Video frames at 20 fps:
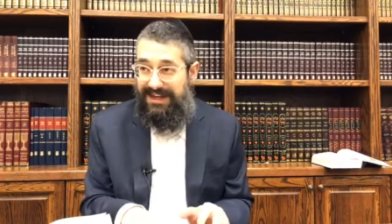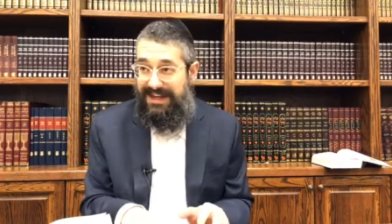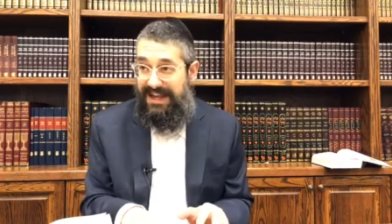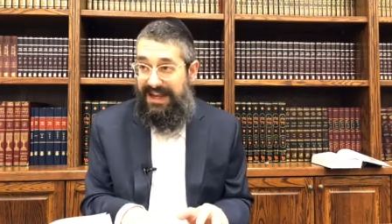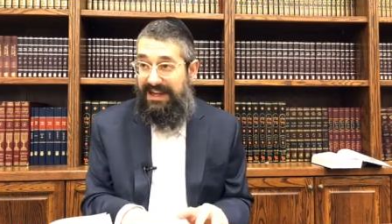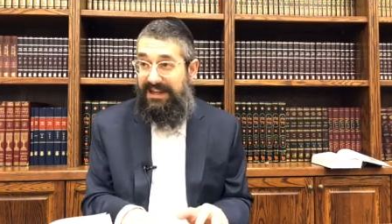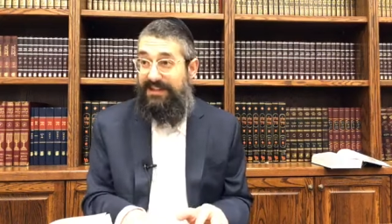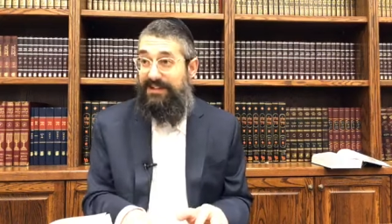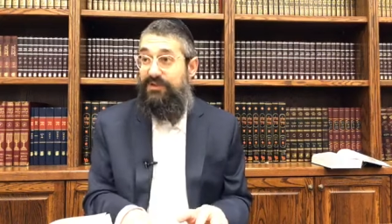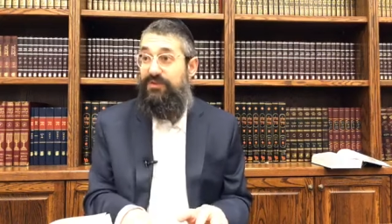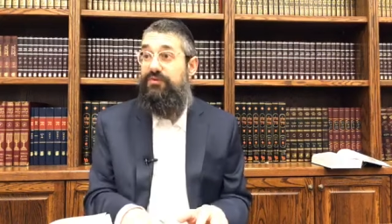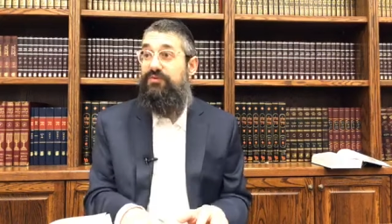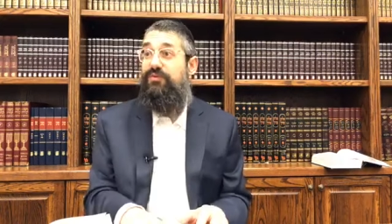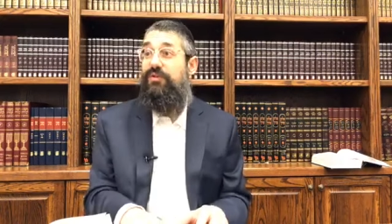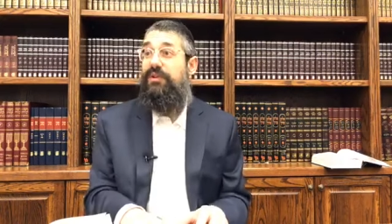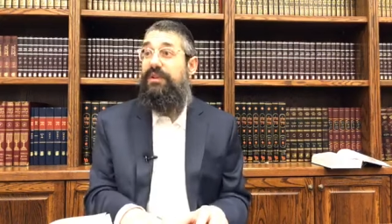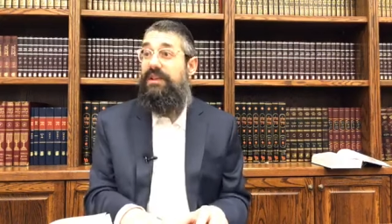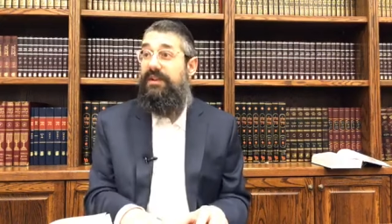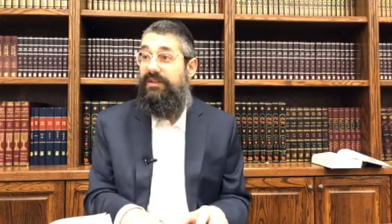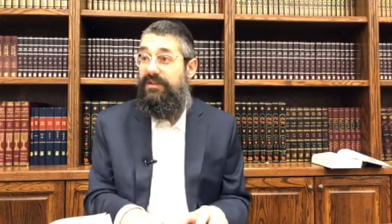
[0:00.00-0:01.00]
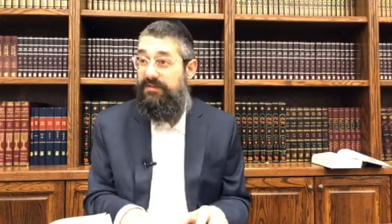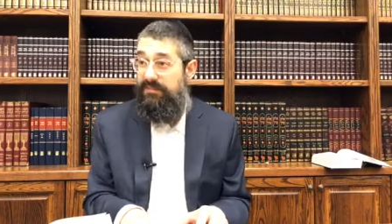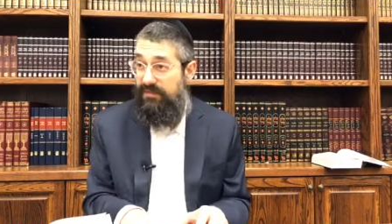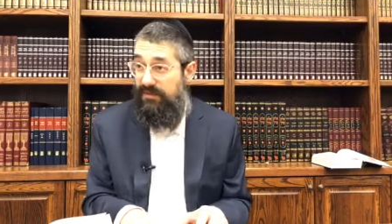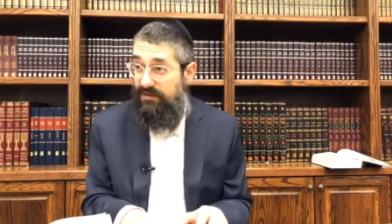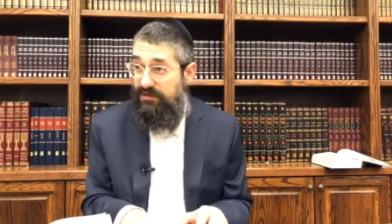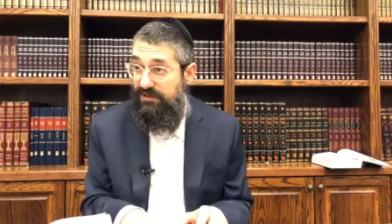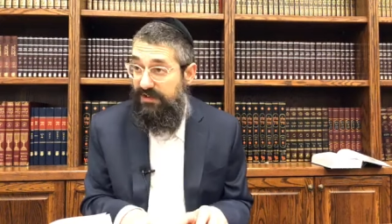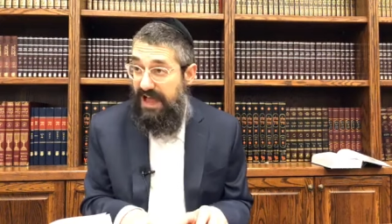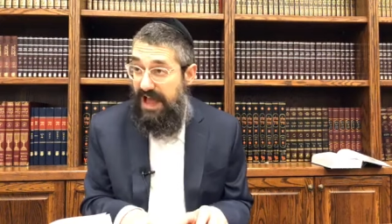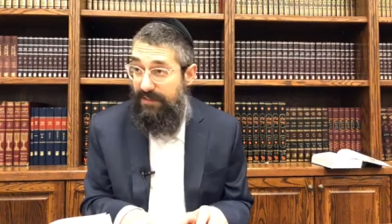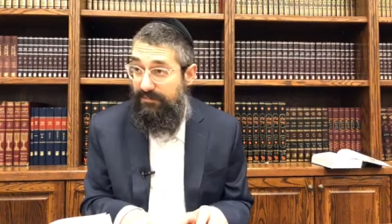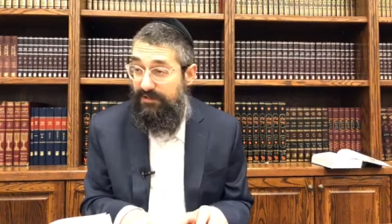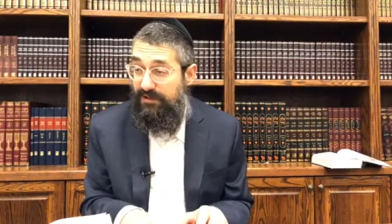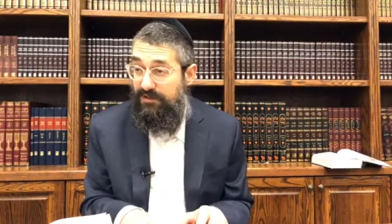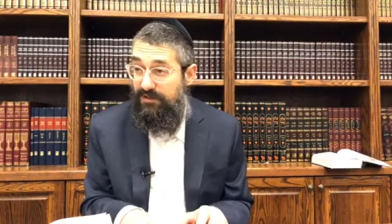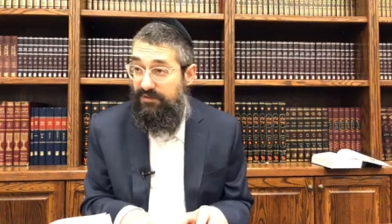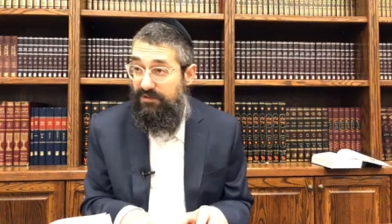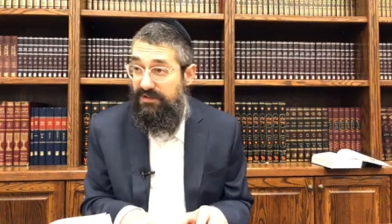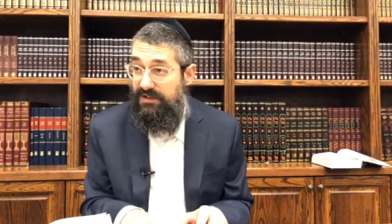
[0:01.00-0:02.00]
And he had extraordinary spiritual
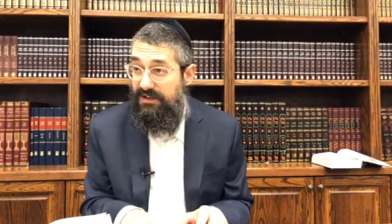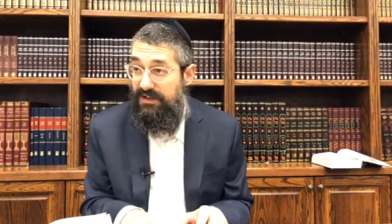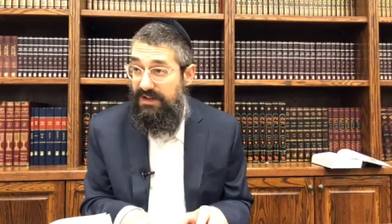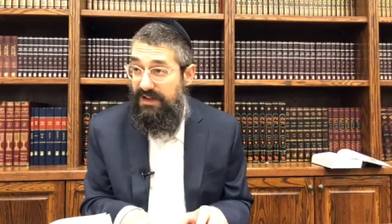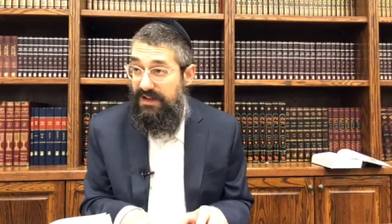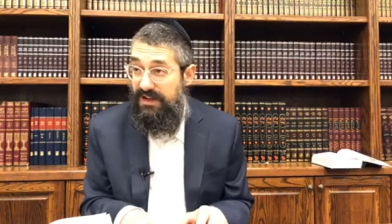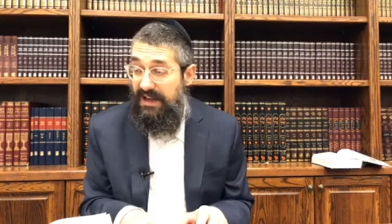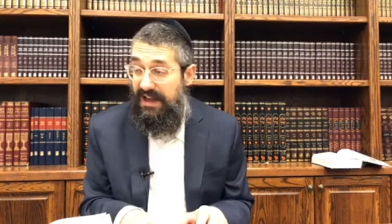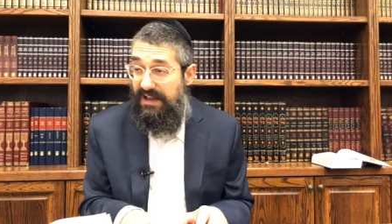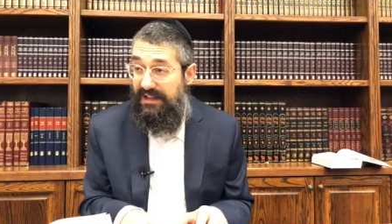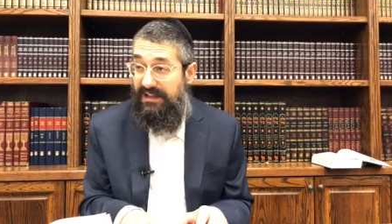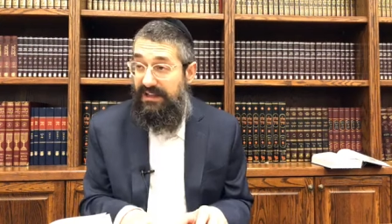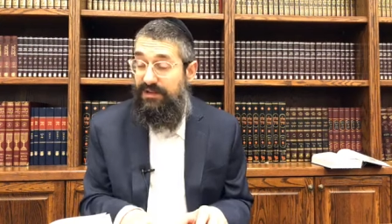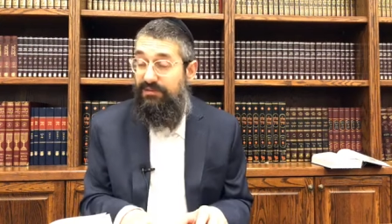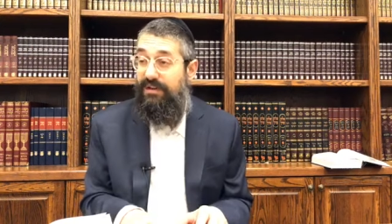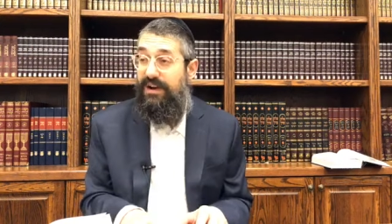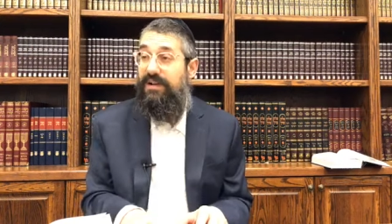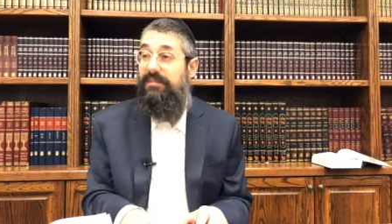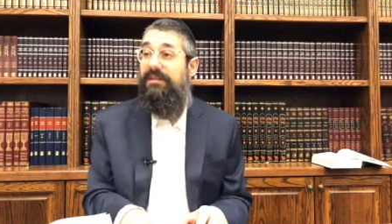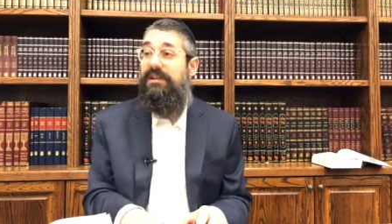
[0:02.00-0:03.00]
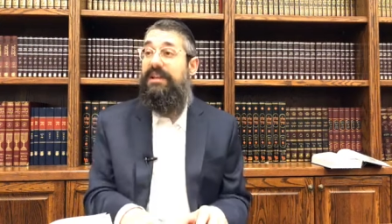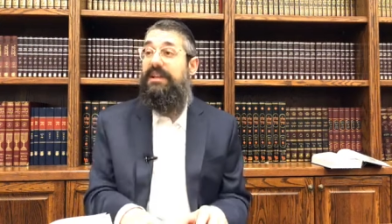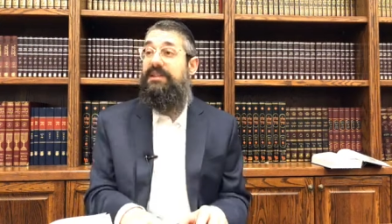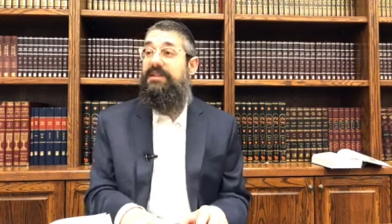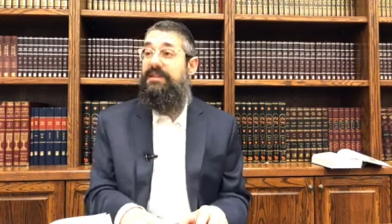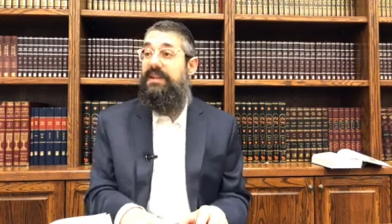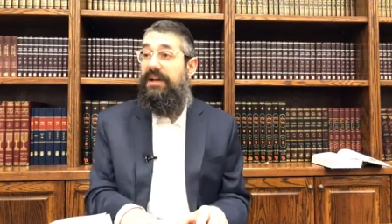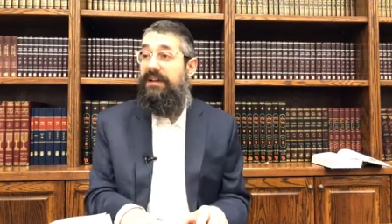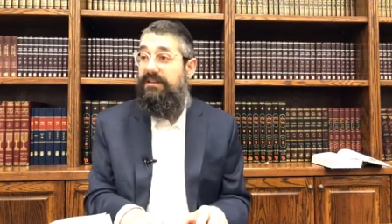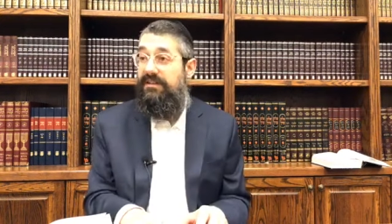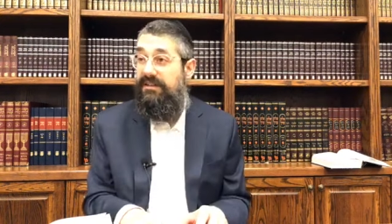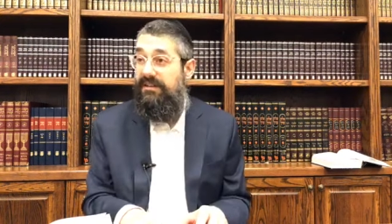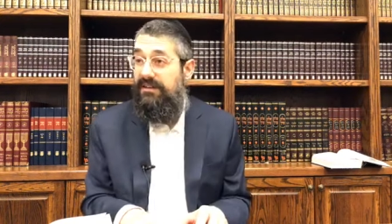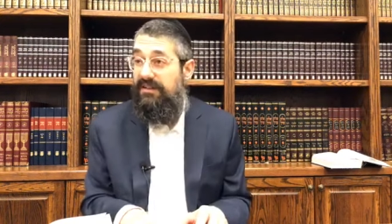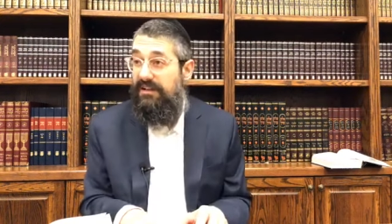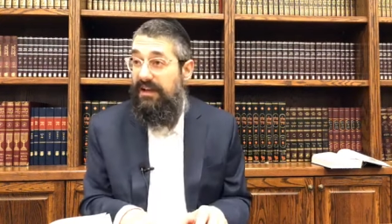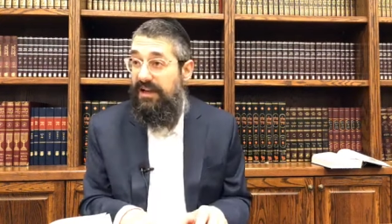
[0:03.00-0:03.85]
aptitude and incredible insight.